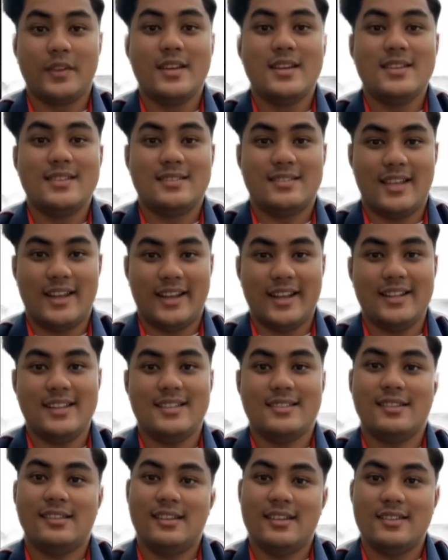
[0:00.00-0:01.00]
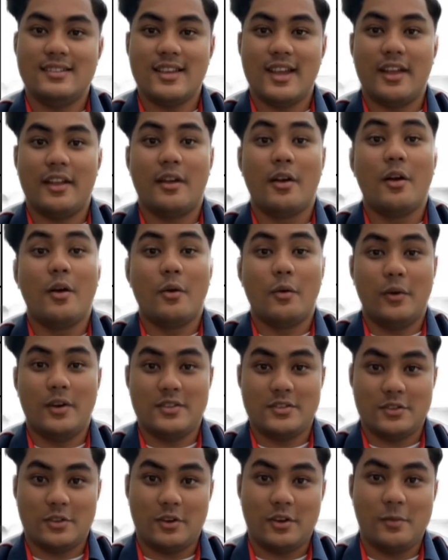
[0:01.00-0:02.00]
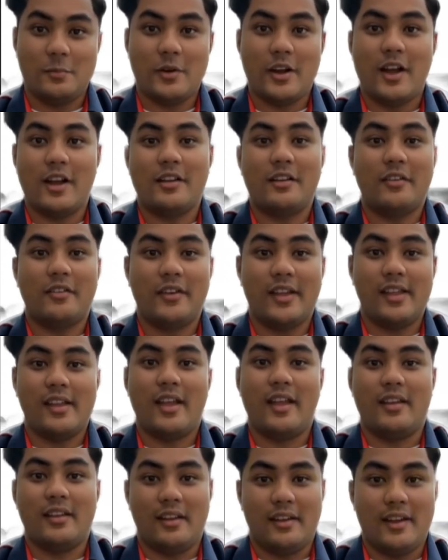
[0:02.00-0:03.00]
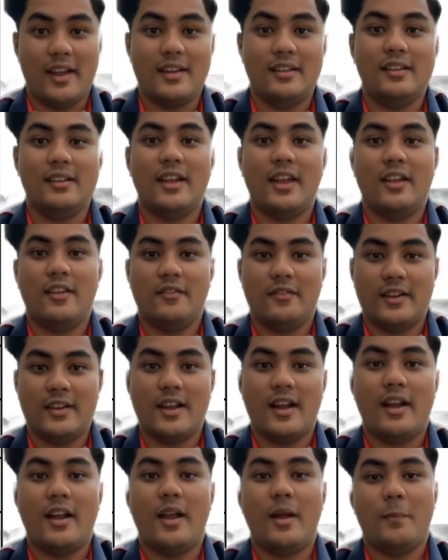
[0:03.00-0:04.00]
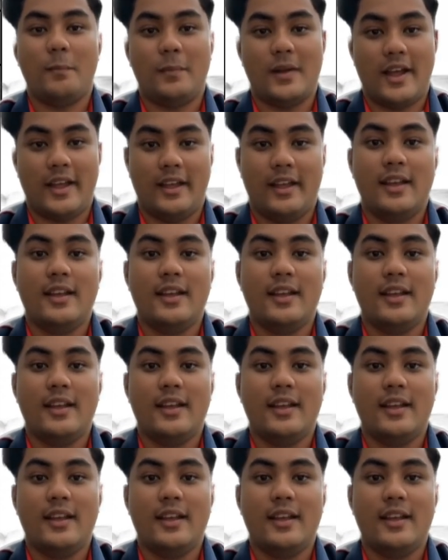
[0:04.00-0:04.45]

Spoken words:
Second is design, where storyboards are created and guideline events are applied.